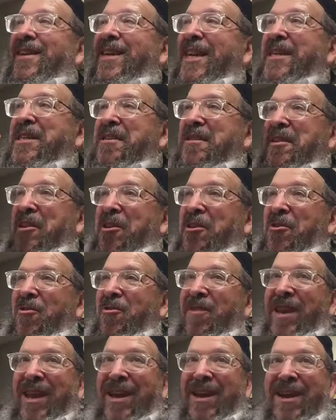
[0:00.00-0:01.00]
He's
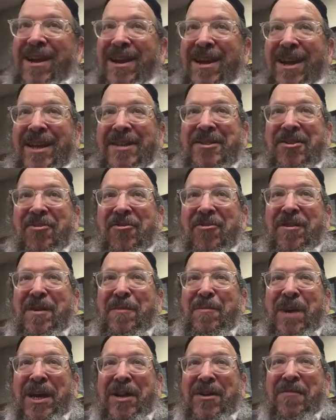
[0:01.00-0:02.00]
learning a certain
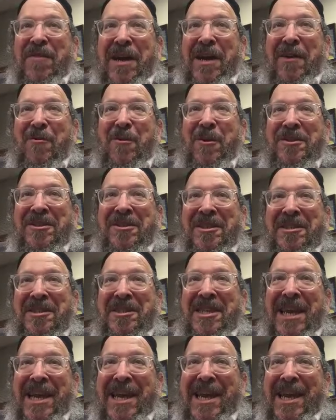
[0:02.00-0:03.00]
amount of hours a
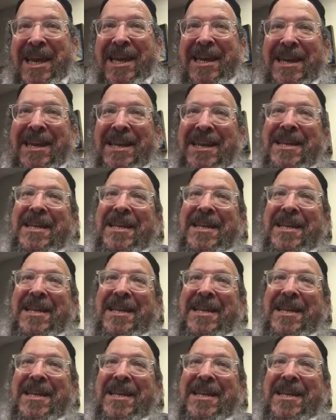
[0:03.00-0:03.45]
day.